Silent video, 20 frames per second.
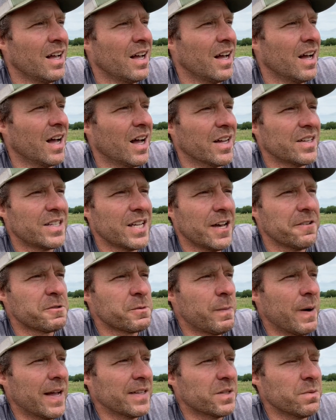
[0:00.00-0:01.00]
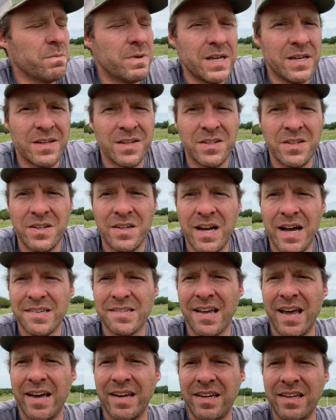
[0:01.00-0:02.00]
uh, tough spot to be in you guys
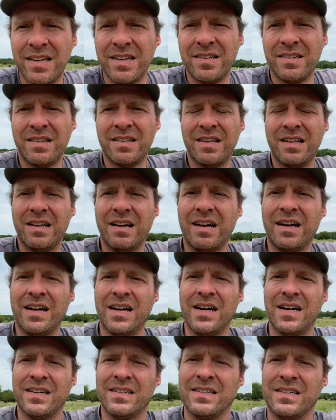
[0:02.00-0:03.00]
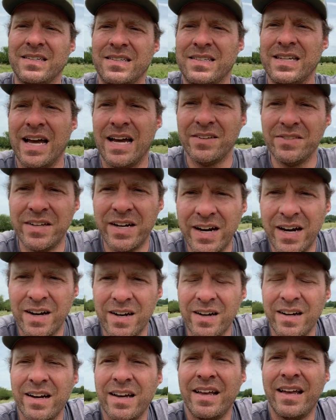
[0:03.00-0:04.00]
hang in uh, down
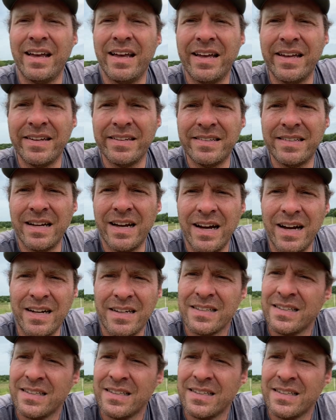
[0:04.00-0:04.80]
there and uh,